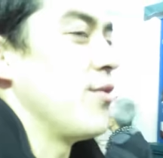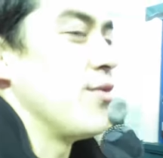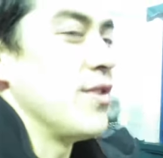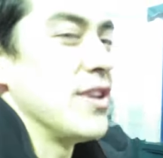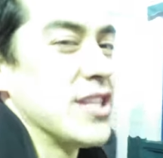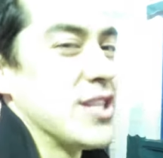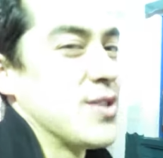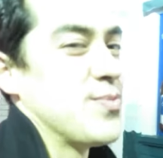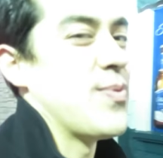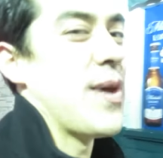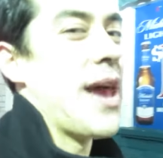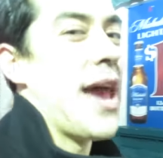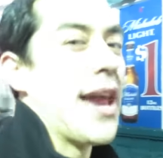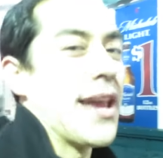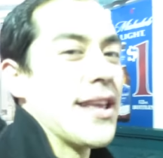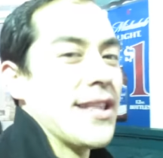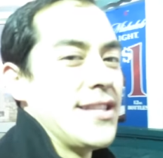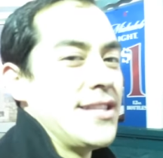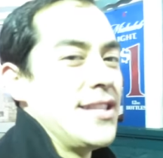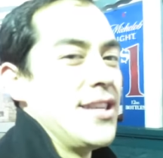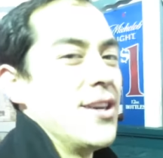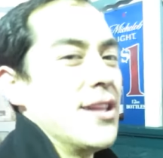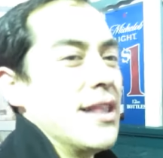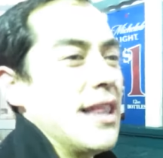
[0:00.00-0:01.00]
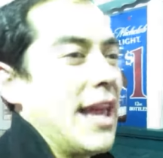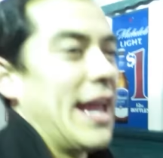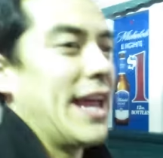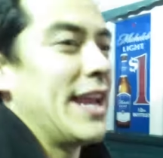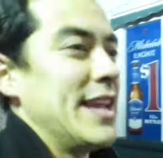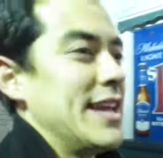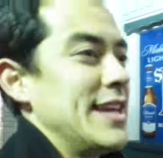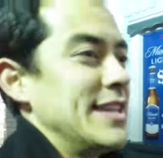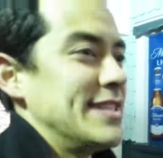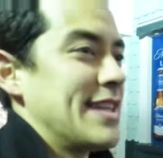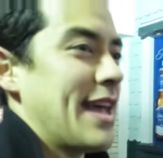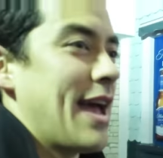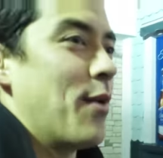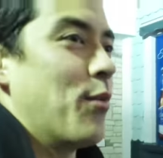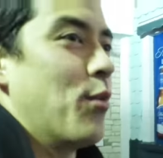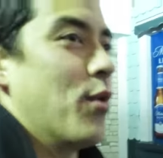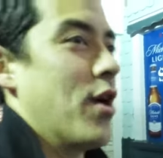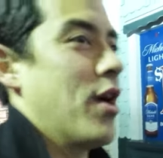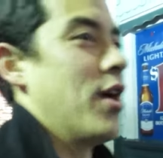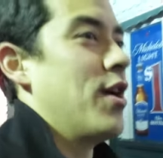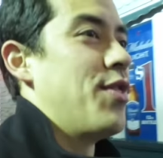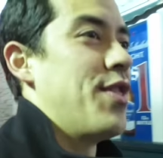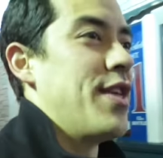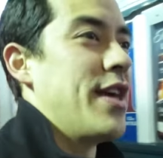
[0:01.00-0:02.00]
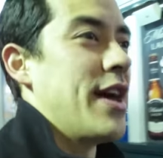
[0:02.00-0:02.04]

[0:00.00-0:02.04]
I respect you ladies that wear